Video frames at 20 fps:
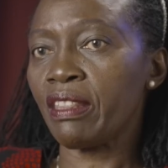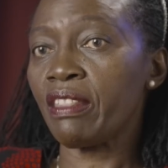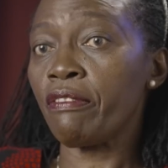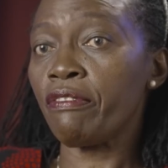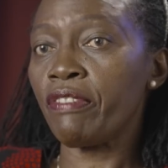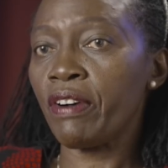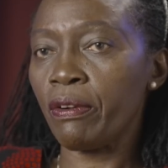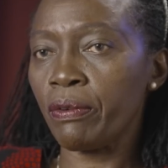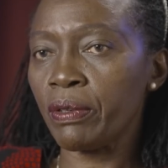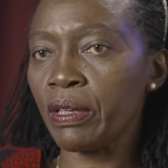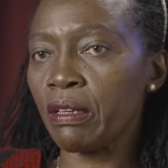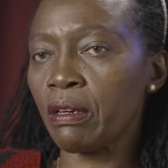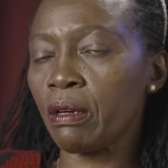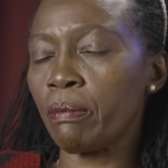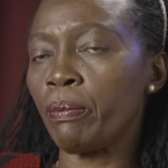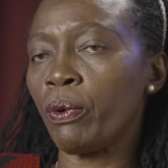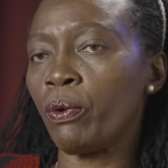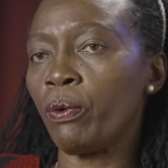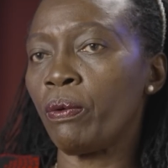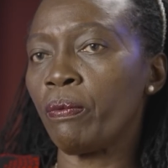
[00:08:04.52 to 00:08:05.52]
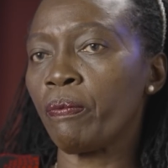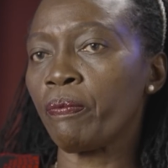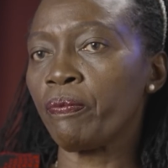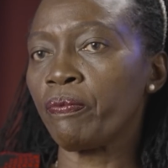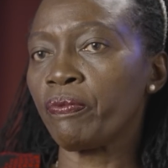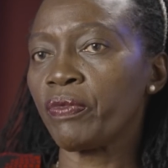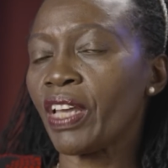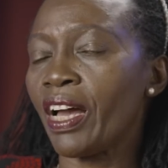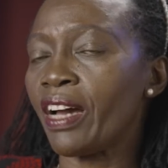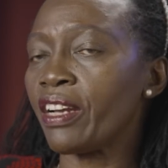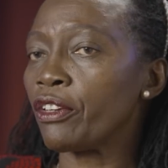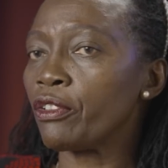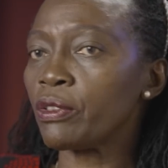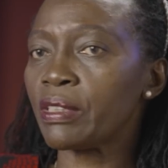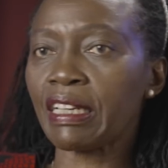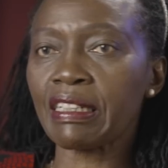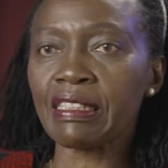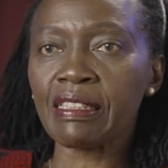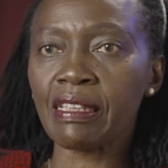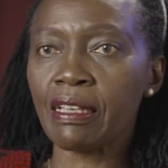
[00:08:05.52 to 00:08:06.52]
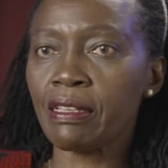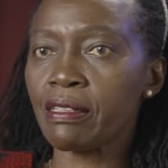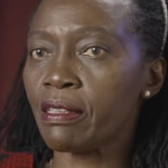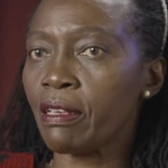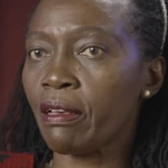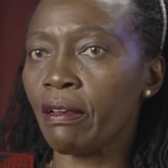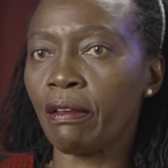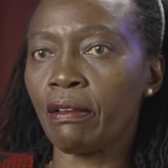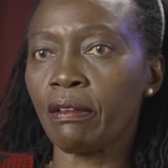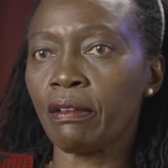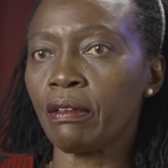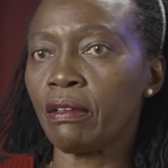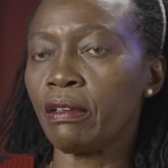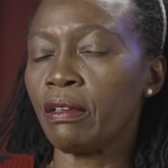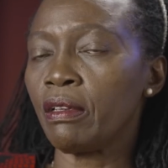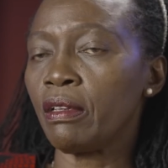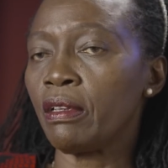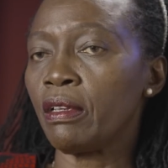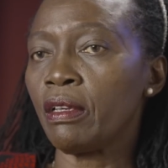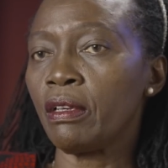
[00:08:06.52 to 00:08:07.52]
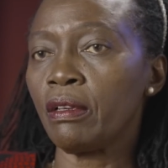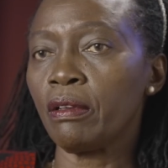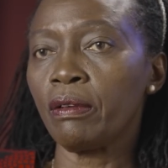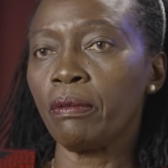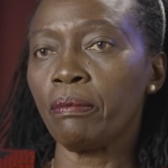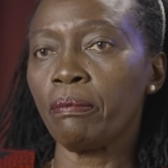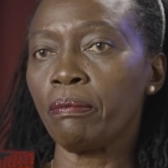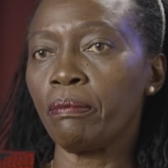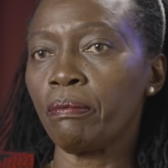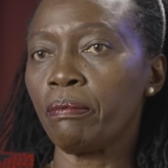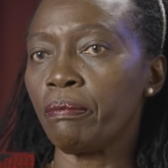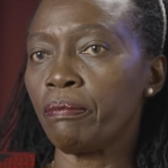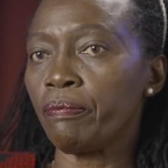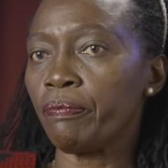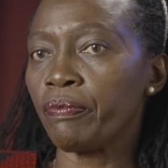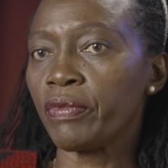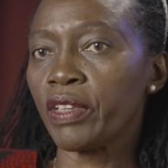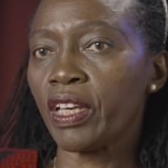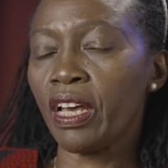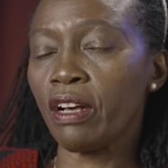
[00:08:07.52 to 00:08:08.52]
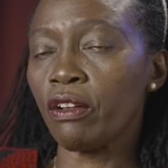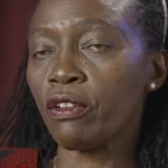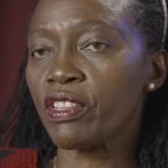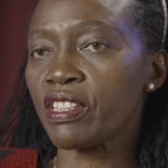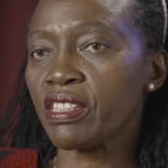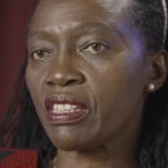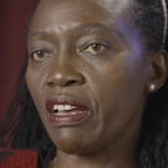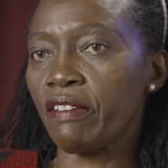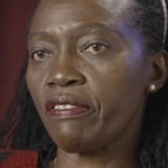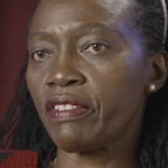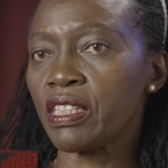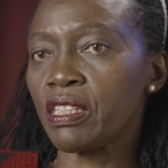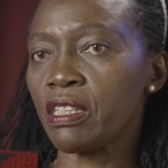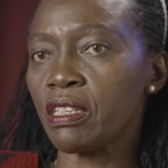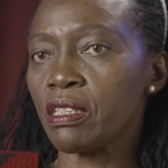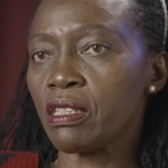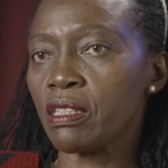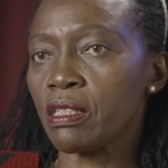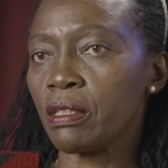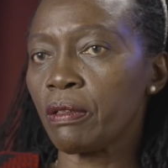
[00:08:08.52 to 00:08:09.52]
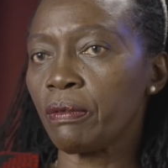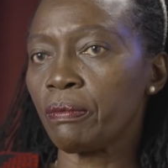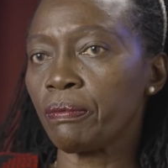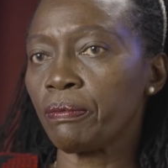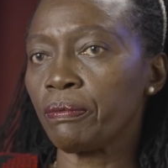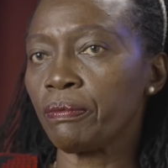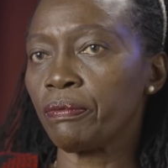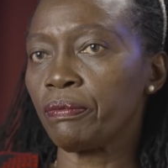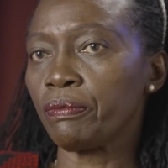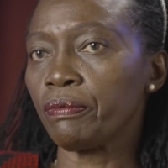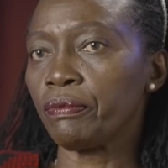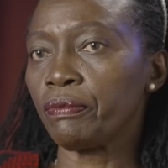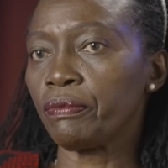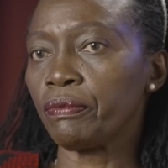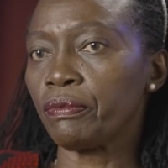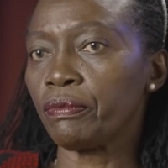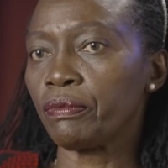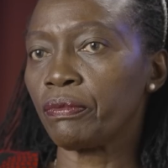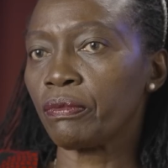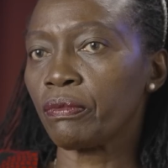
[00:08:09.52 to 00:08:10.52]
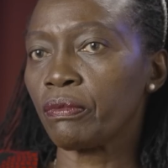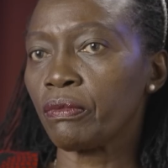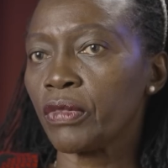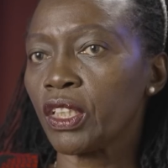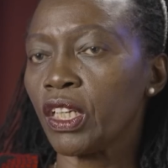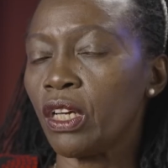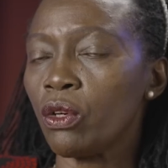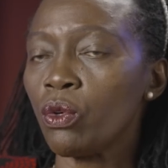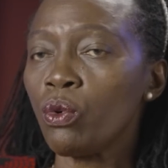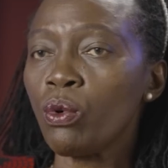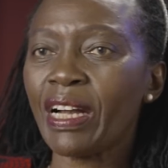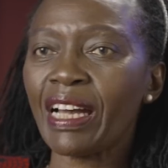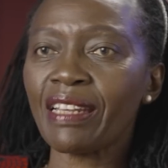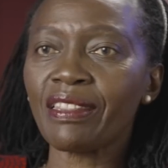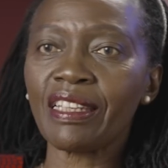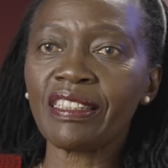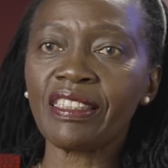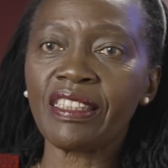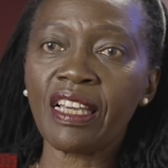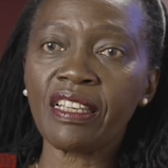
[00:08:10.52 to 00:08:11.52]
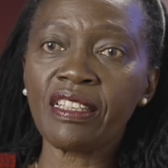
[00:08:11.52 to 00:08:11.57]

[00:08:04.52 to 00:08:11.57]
the vulnerable, are not accessing health services. Look at the